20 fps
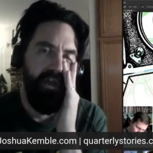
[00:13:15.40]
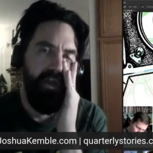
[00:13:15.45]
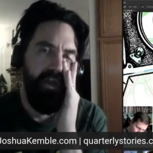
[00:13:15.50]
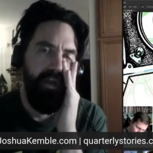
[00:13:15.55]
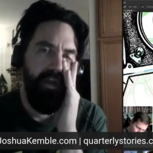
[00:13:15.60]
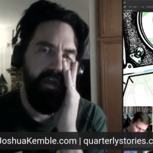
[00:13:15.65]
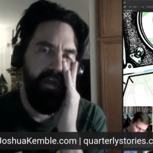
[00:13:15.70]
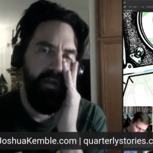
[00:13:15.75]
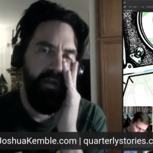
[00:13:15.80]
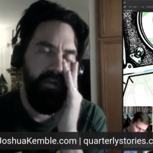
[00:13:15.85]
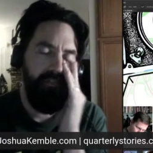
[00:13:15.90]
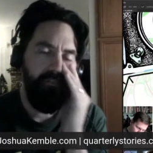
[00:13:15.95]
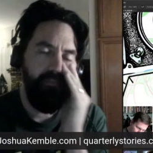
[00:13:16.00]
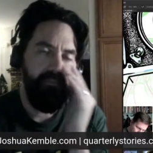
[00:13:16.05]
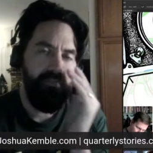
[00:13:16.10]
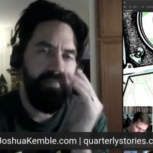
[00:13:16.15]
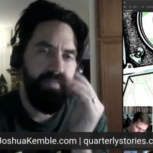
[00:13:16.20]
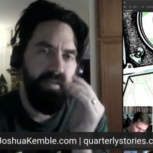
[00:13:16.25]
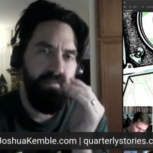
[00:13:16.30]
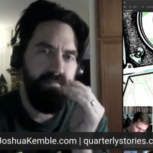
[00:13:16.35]
But
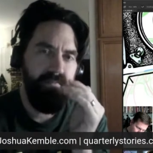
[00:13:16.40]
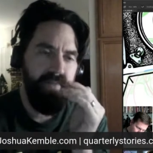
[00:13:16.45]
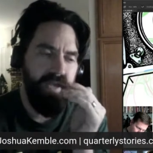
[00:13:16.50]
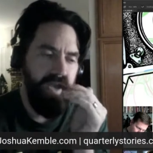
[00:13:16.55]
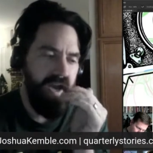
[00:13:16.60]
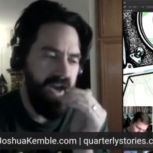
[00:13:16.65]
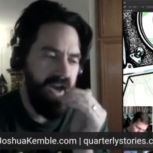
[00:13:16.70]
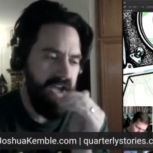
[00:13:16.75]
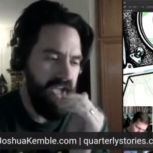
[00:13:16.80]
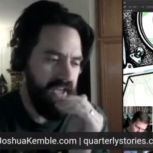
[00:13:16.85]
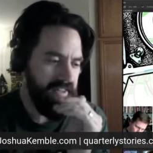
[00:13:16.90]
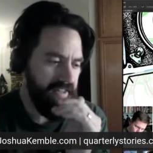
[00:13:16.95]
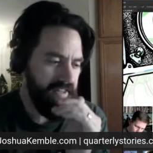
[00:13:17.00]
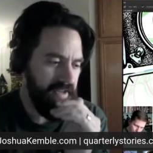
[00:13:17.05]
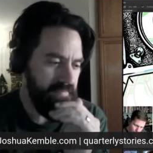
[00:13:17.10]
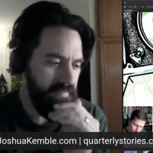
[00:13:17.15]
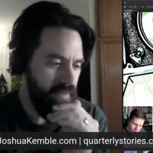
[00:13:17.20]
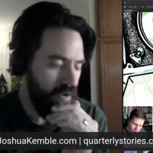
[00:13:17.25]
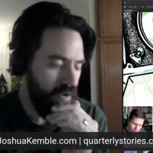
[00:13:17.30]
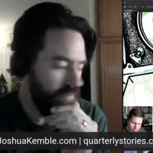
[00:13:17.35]
yeah, I had
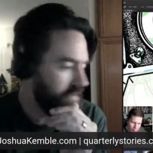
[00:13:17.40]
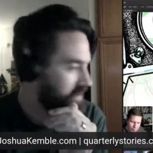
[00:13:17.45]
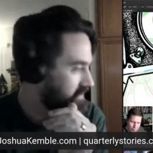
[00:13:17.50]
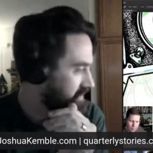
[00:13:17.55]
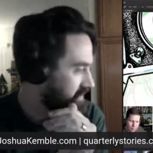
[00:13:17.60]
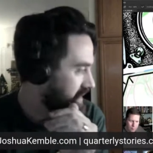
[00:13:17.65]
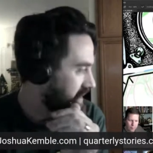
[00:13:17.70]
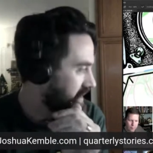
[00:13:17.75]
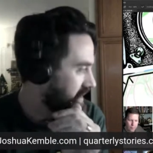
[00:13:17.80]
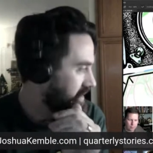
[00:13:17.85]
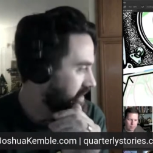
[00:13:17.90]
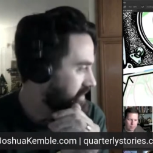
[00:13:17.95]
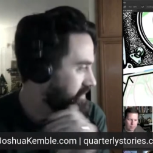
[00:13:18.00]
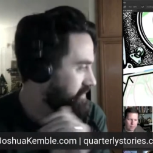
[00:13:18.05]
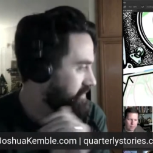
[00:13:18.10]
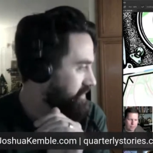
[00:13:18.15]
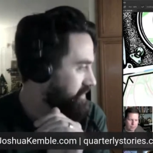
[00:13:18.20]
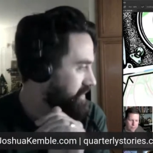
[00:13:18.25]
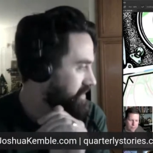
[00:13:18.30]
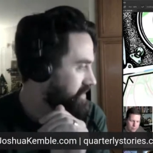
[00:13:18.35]
that moment of like,
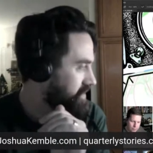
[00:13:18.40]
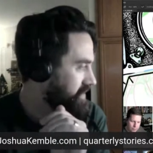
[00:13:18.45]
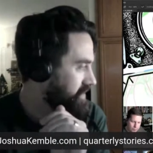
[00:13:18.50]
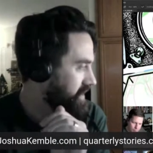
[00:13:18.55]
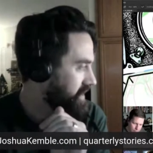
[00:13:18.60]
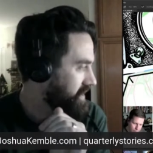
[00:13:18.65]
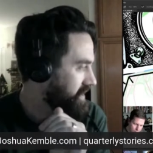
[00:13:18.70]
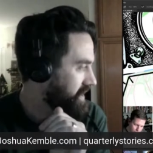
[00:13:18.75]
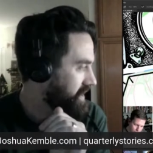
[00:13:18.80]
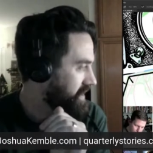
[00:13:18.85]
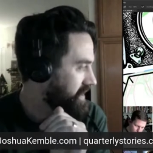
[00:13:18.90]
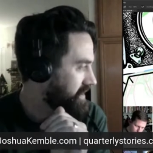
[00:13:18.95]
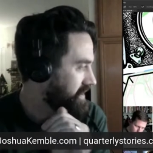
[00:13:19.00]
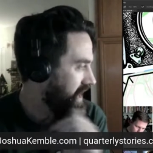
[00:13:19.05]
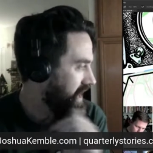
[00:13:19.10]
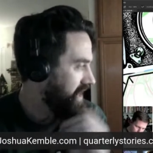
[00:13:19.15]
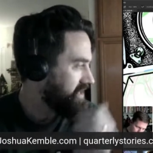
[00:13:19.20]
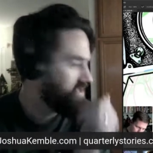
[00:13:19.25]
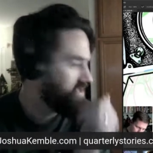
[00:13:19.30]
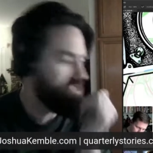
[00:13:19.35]
where you're like
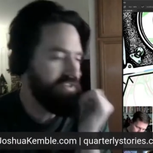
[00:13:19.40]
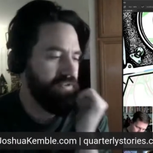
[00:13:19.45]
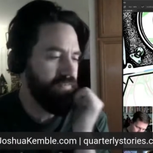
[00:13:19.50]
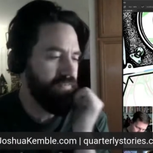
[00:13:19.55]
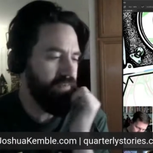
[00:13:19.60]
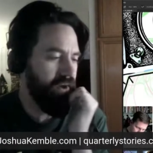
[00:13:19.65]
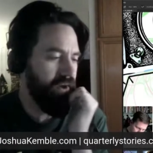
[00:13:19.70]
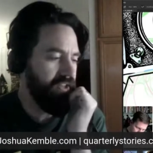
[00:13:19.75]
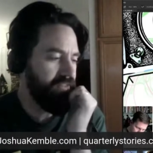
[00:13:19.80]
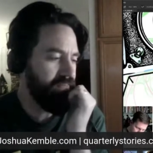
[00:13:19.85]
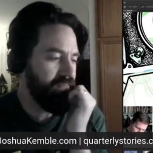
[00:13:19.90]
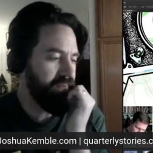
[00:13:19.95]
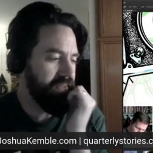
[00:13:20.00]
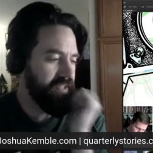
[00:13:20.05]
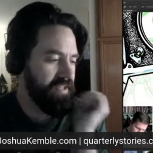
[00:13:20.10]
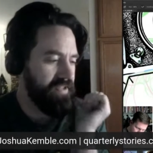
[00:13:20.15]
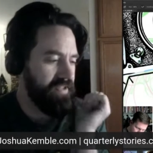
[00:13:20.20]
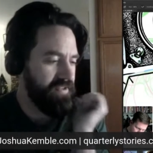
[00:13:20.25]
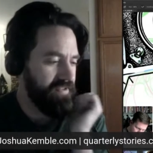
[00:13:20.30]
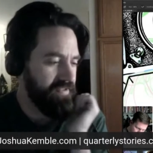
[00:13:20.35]
catching your breath, but
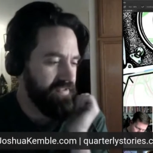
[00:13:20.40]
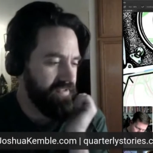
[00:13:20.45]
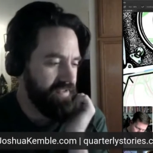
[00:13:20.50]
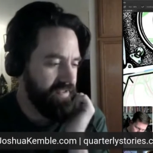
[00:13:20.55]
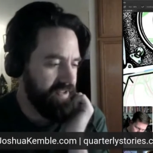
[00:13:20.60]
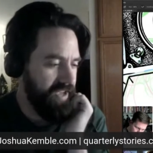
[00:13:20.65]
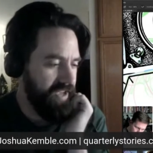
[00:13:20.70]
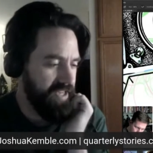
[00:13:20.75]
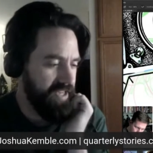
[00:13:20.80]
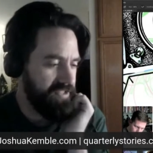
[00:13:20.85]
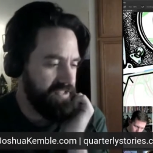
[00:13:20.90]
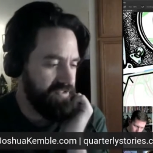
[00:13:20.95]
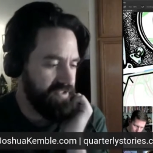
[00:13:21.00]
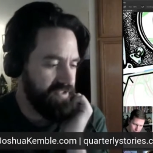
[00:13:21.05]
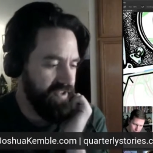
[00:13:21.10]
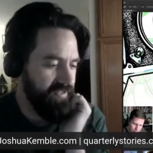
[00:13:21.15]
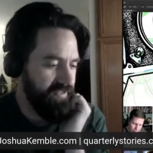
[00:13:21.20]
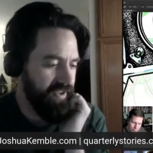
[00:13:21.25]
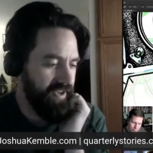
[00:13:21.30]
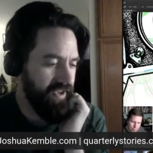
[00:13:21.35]
then you catch
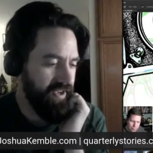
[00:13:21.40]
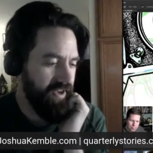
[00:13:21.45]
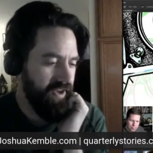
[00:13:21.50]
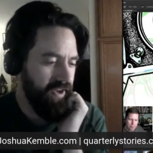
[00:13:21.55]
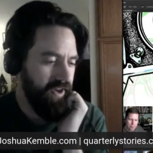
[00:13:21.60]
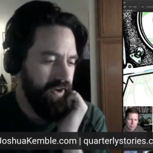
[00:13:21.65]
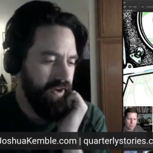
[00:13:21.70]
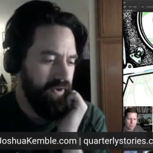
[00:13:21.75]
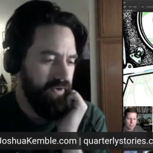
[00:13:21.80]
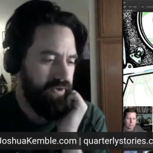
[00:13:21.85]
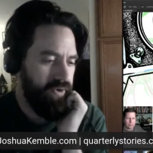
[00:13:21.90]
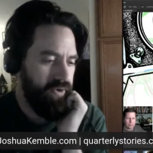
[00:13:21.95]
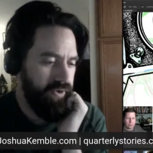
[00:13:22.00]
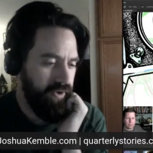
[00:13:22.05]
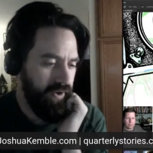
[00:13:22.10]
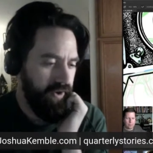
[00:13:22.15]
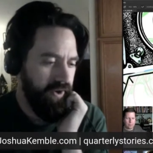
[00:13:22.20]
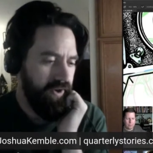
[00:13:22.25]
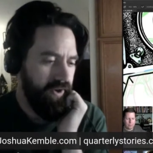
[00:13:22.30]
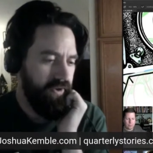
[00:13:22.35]
yourself like,
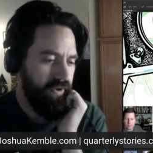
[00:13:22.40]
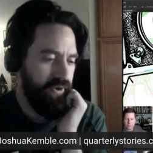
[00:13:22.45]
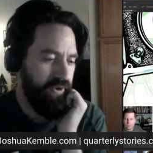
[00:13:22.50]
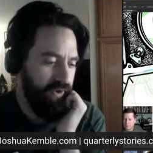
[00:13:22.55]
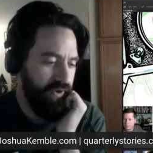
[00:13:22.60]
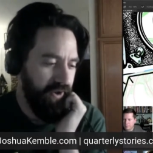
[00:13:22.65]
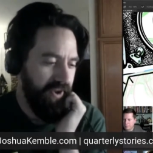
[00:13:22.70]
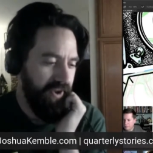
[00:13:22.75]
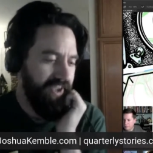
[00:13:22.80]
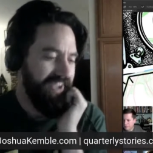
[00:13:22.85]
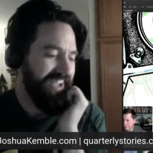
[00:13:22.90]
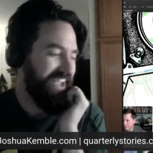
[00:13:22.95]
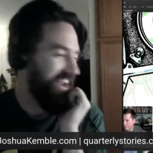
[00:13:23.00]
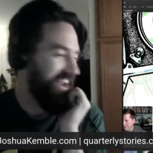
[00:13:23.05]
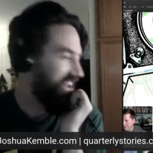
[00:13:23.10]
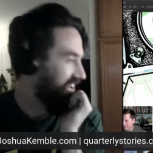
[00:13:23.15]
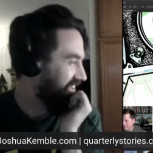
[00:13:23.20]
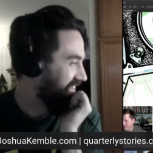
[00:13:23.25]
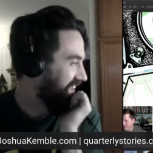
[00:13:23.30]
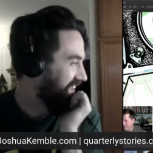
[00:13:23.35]
you
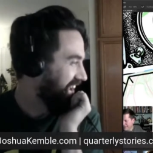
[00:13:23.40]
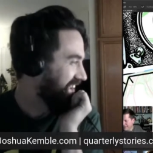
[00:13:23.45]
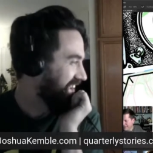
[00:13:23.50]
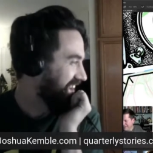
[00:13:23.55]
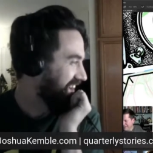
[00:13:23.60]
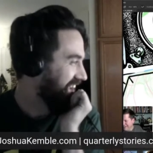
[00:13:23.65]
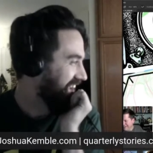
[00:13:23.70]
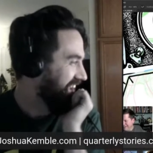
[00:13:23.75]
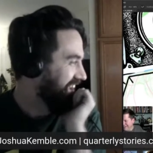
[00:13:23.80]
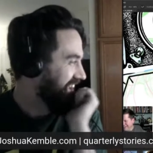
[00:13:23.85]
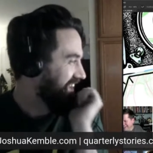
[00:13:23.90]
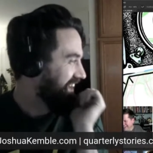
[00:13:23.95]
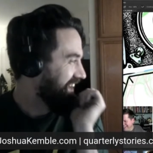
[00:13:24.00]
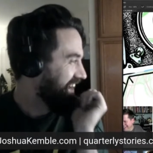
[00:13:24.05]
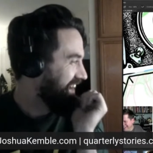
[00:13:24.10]
know, like right.